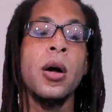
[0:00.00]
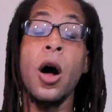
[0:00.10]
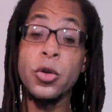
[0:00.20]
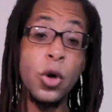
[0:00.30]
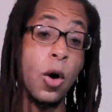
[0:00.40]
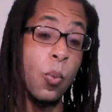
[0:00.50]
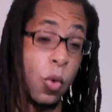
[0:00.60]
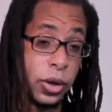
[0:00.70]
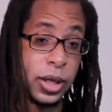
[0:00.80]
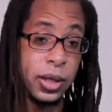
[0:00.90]
Also, a
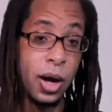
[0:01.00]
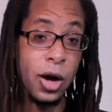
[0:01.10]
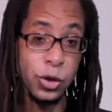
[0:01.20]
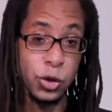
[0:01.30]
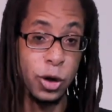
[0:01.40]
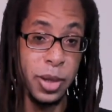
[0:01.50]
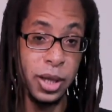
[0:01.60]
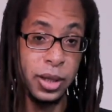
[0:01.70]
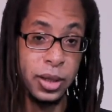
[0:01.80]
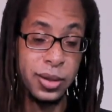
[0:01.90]
warning on
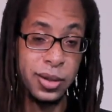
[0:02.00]
durability.